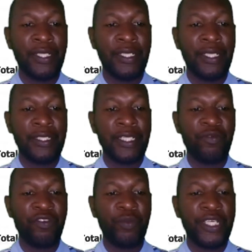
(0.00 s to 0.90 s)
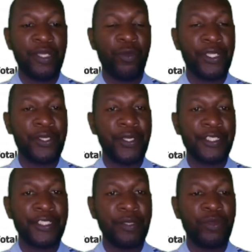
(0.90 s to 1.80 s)
The type of metabolic
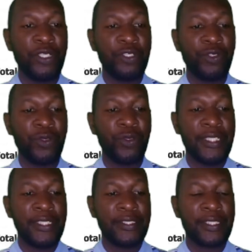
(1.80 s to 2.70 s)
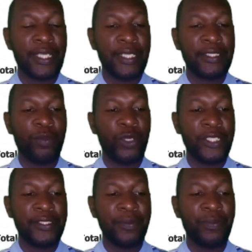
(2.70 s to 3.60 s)
reaction being shown is
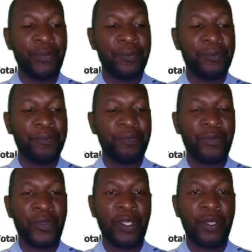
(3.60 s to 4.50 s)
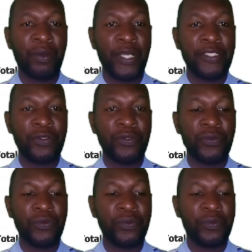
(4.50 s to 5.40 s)
catabolism. Part 2.
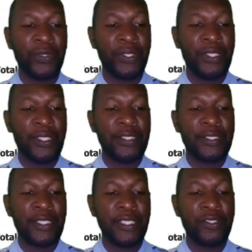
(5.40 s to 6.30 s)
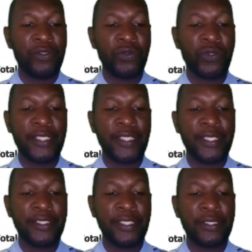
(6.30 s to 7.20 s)
State 2
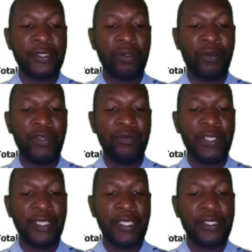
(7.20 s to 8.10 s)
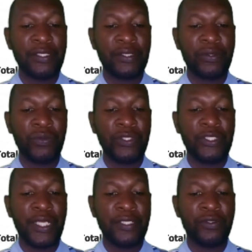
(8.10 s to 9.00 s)
characteristics of living things which
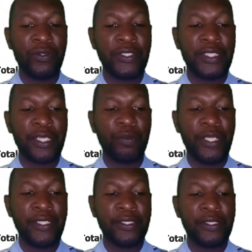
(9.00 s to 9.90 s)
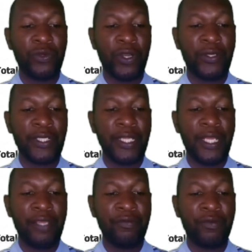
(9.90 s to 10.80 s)
does not take place throughout the
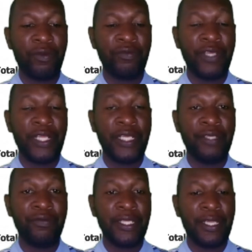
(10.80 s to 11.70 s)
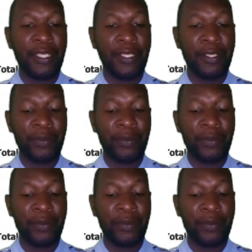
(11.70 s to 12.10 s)
life of the living thing.